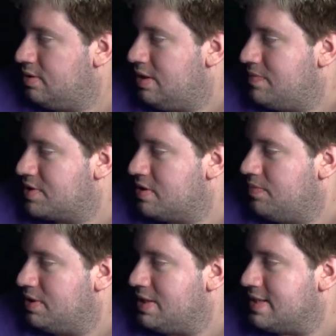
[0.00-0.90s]
I'm just gonna
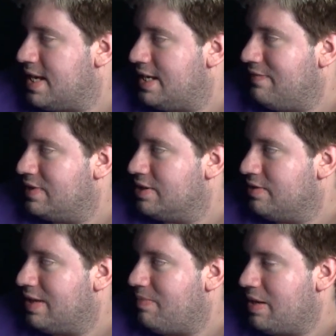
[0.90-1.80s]
put these on, even
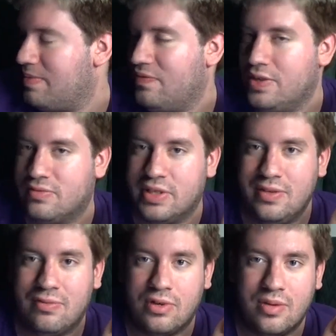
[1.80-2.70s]
though they make me feel really
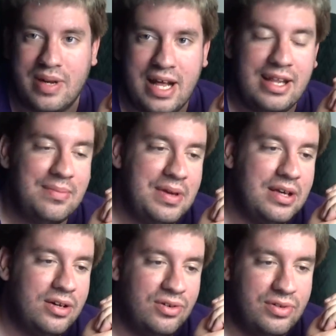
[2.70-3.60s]
warm and I like being
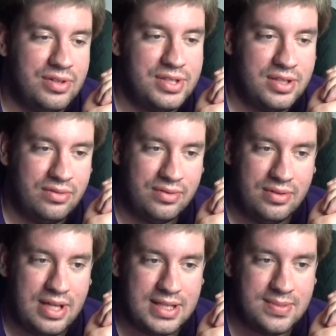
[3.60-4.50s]
cold, so
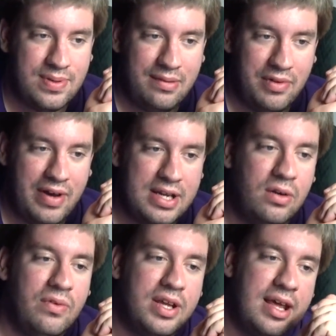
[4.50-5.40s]
that's probably why I
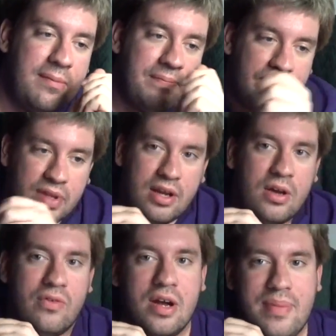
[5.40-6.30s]
don't wear them.
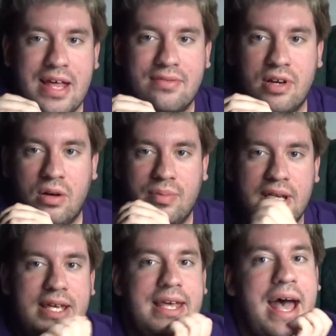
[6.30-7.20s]
Wear a bathrobe?
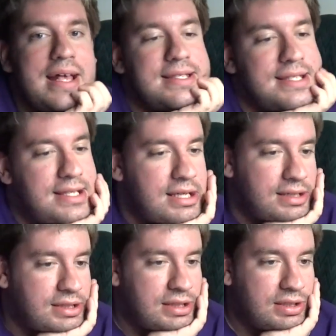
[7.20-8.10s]
Yes.
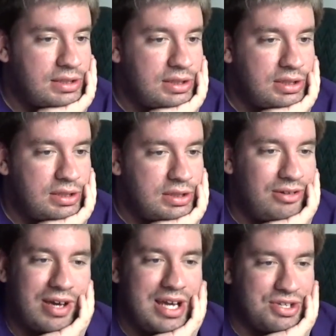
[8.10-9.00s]

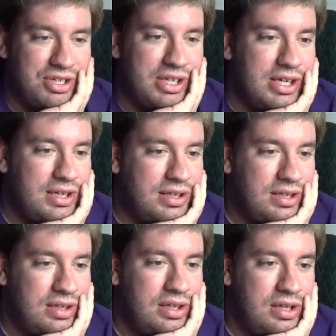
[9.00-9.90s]
Occasionally.
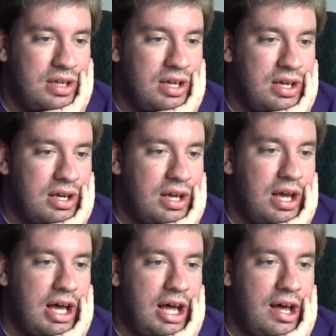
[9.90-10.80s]

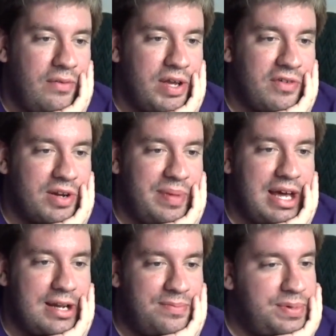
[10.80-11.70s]
What do you wear to
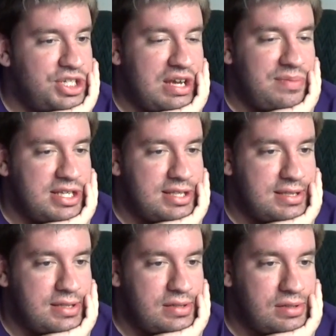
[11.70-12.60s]
bed?
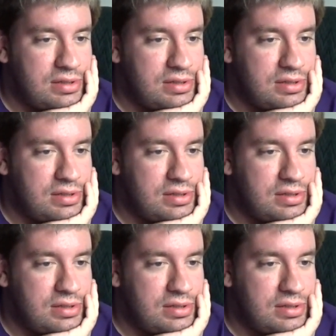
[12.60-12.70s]
Pajamas.